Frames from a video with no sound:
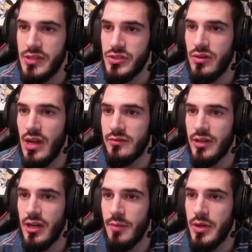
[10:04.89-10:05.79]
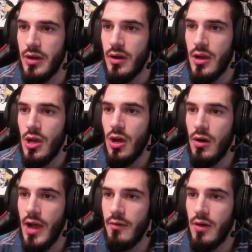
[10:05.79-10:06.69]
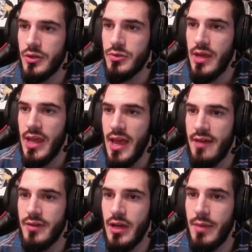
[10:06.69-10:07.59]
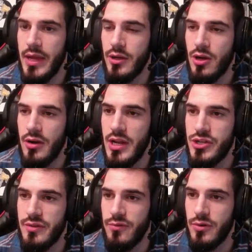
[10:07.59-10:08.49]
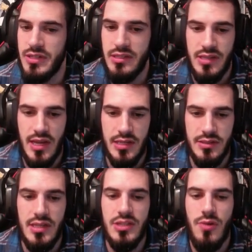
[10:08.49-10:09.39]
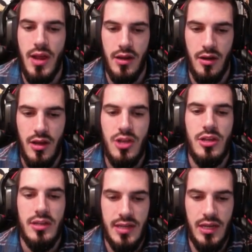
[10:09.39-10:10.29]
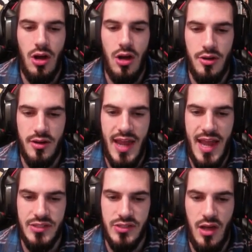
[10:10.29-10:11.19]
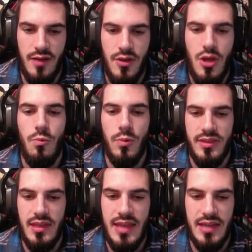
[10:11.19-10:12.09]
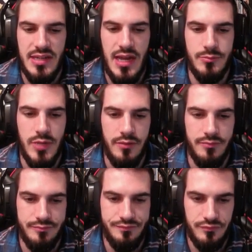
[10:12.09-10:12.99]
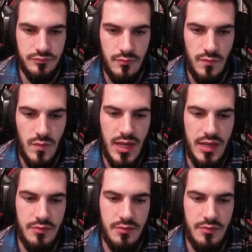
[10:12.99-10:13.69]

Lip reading: So you're not looking up here, oh, how long do I have my Incarnation for? 10 seconds. It's right here. Get all your casts off within that timeline, okay?